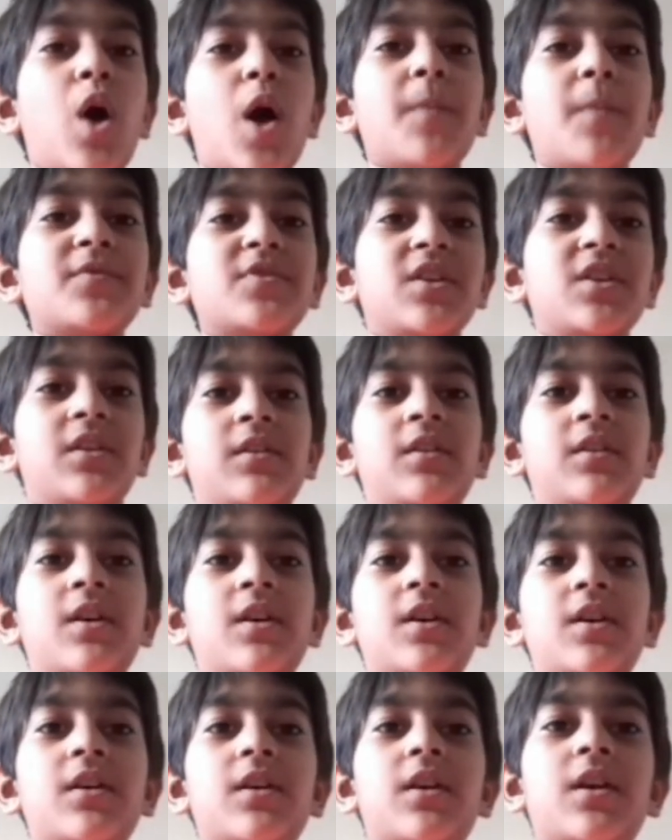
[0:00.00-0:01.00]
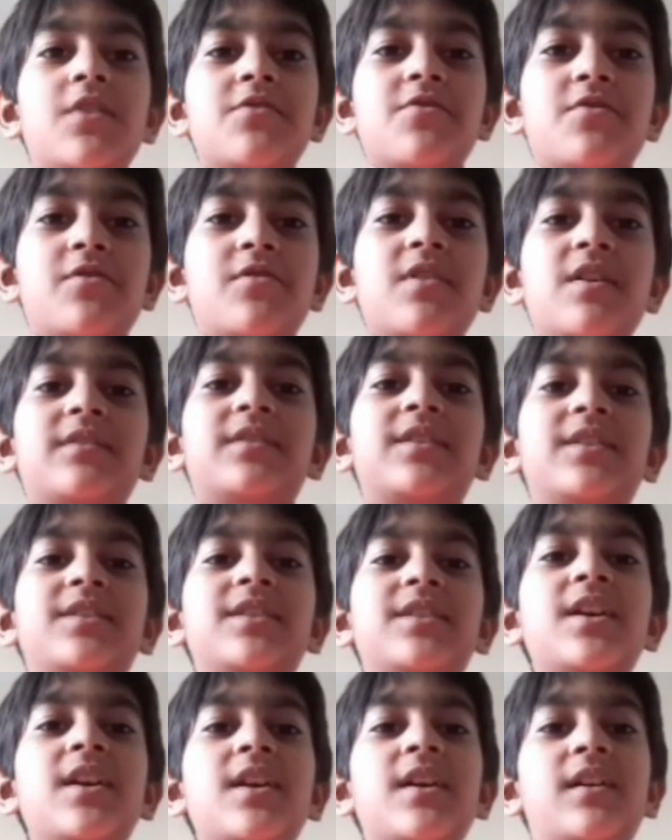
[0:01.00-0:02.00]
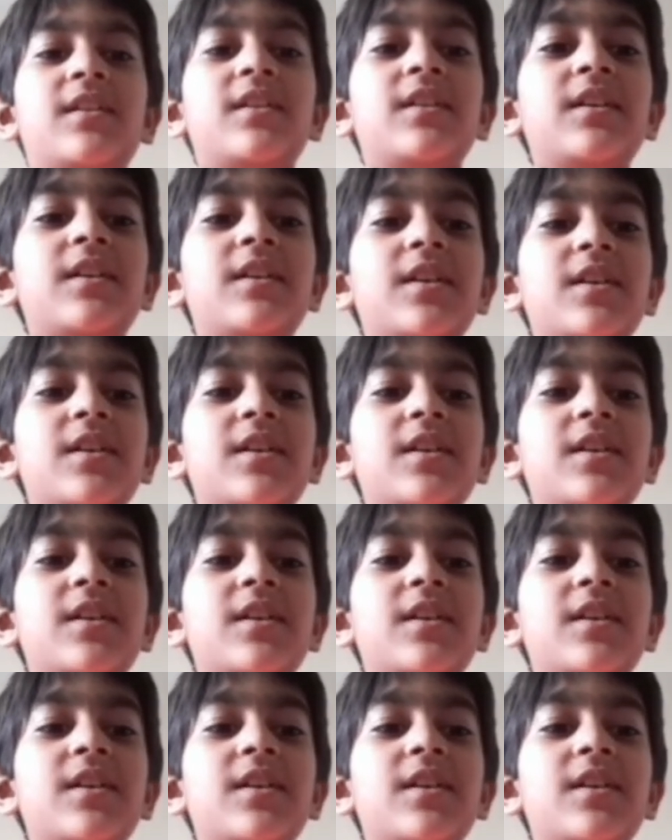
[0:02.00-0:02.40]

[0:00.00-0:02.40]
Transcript: option other than to take.